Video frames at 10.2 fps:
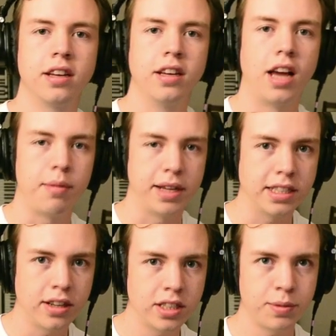I mean, it
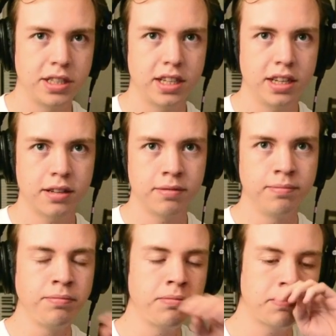sounds pretty sick,
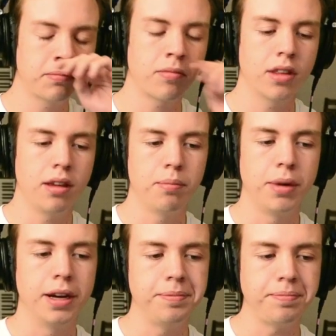
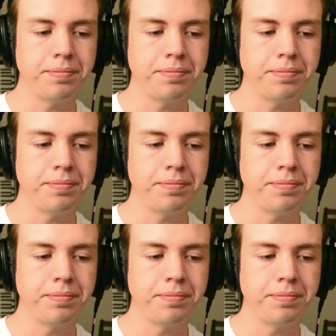but